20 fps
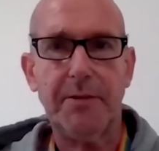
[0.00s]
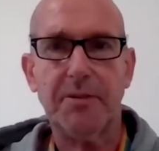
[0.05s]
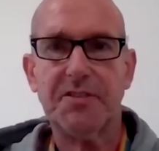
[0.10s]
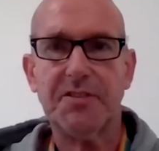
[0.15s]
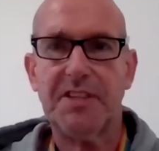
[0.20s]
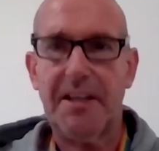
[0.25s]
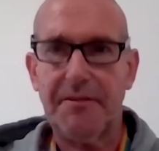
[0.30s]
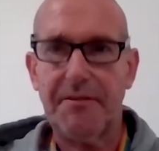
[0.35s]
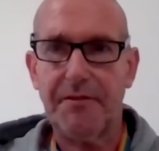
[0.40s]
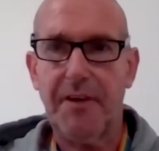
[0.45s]
We'll
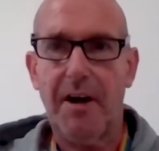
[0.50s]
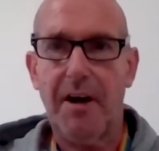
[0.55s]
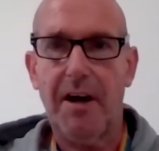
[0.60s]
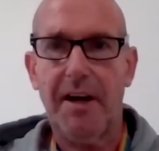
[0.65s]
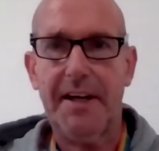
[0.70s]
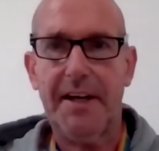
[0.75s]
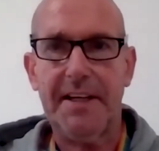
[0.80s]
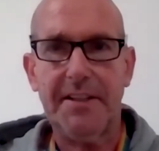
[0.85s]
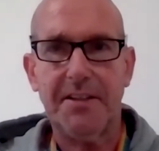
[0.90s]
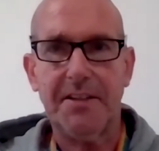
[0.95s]
say
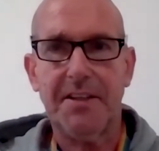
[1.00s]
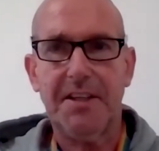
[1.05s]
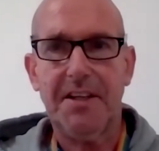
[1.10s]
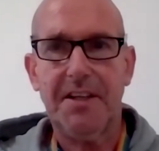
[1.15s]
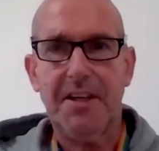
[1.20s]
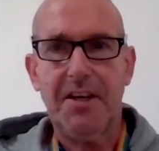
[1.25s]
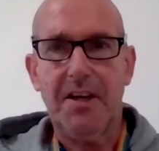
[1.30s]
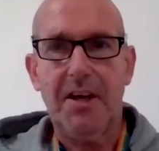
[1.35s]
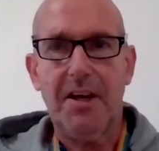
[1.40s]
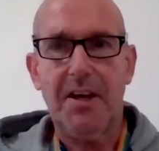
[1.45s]
fine,
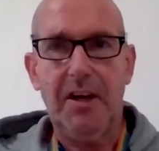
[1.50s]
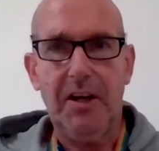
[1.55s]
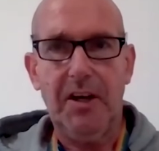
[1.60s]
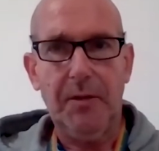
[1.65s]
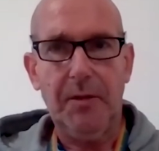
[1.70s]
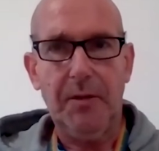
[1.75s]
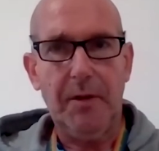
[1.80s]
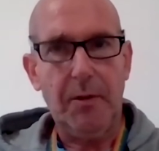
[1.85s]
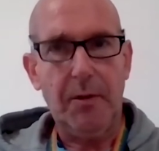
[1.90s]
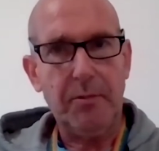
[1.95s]

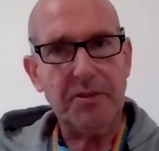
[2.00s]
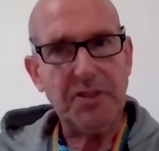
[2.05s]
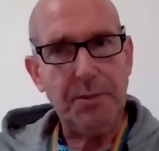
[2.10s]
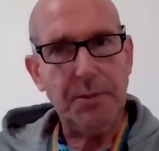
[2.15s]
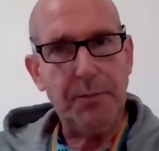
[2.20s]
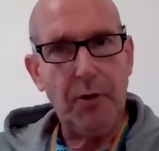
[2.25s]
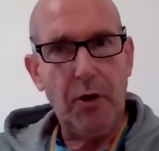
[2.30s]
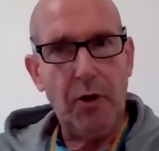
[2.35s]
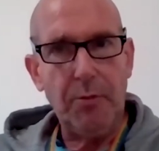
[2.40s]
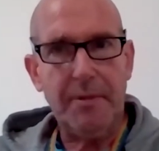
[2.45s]
uh, and we'll
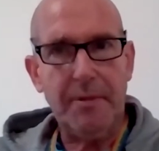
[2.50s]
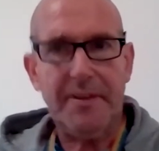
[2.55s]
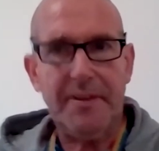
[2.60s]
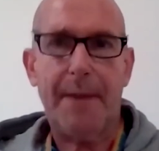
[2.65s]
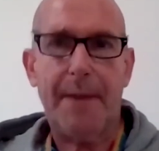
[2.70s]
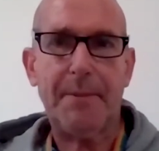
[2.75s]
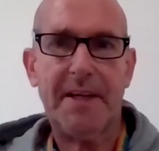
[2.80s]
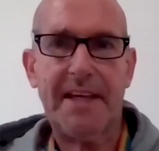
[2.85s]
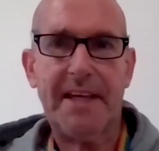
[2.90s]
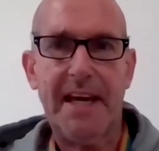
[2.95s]
support them in the
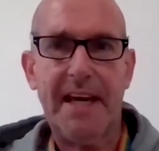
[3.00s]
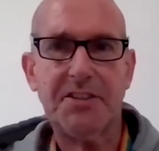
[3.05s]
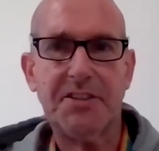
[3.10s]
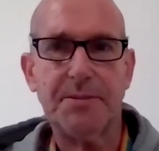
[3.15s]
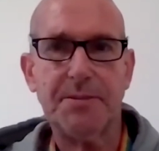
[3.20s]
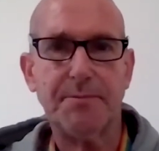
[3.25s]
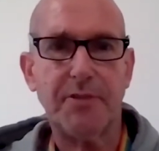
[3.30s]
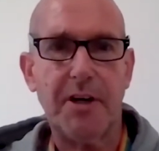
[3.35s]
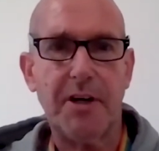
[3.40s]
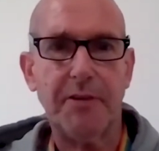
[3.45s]

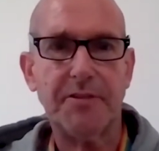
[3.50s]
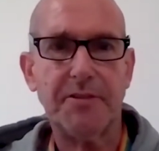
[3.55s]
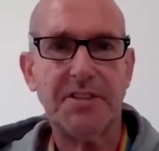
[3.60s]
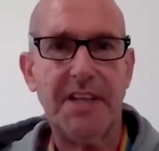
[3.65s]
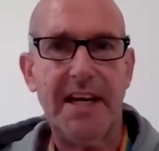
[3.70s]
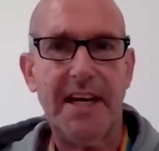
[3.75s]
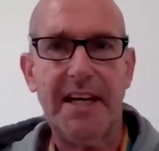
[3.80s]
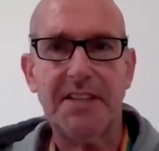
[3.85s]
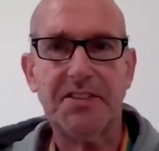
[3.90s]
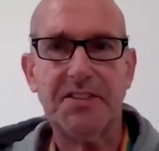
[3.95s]
application
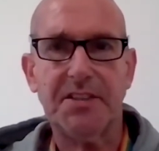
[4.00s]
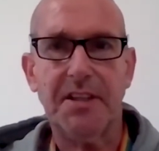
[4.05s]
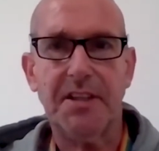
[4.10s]
process,